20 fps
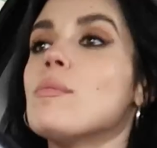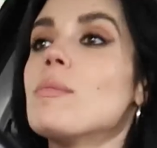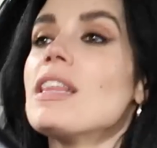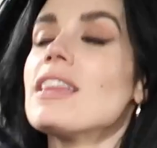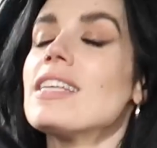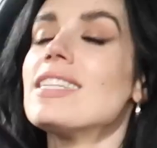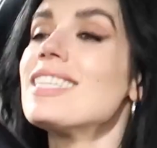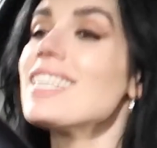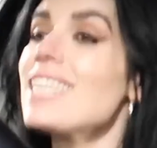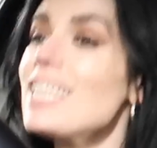meet
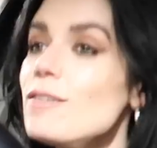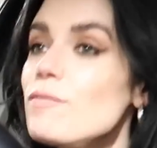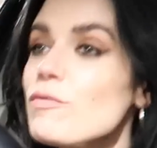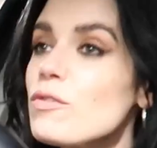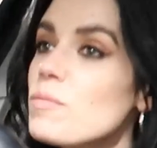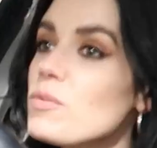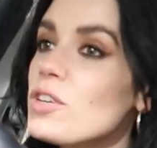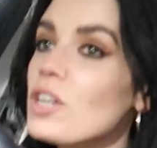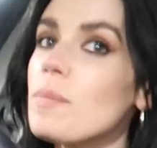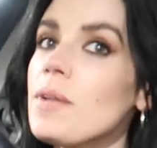the team
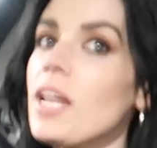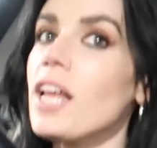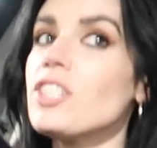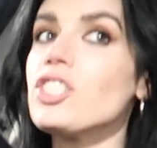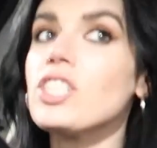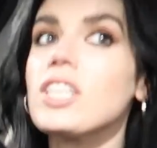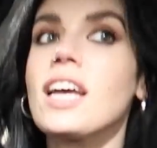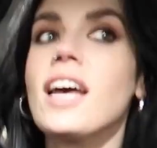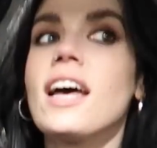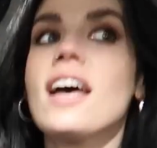from
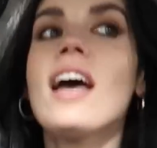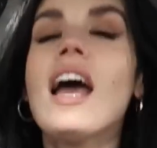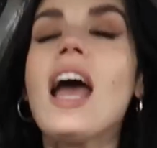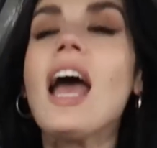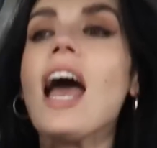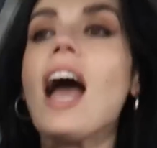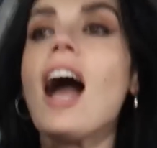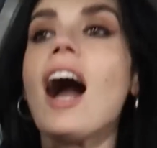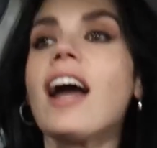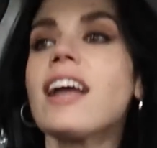Dermalogica.
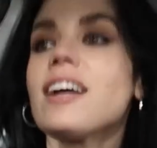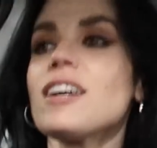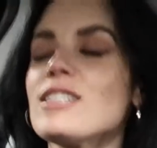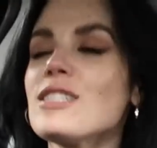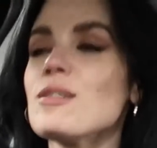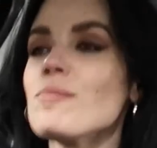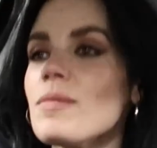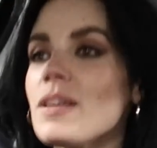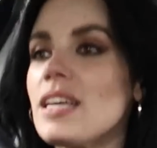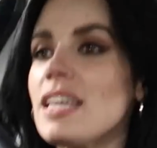I got to
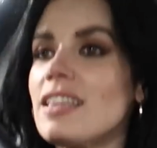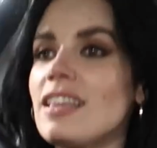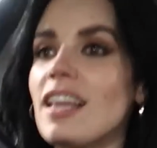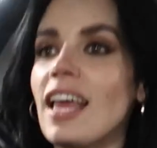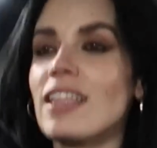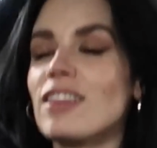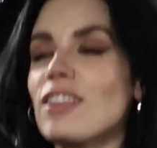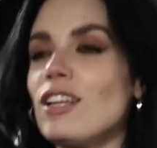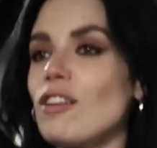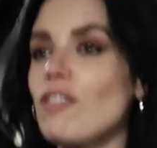meet
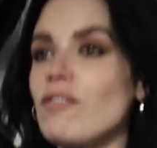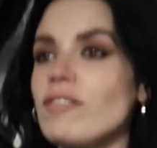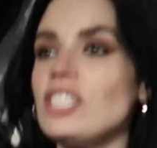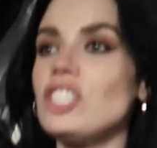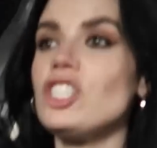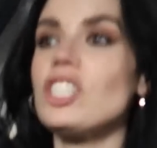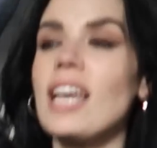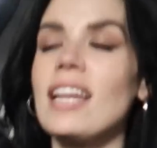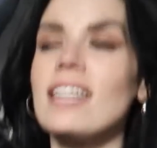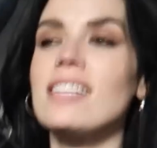like the lovely
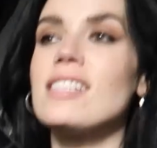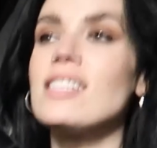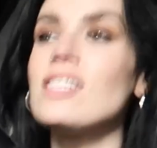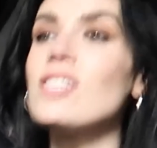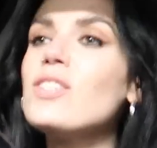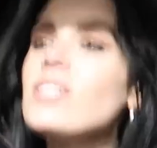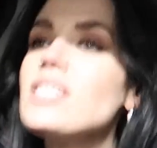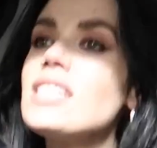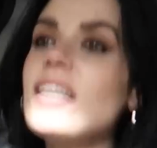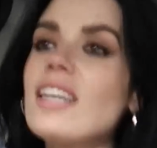Jen and
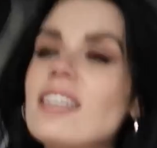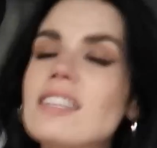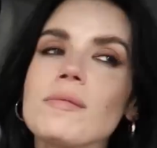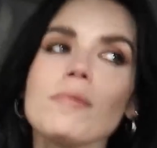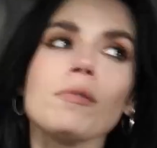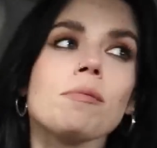Susie. I got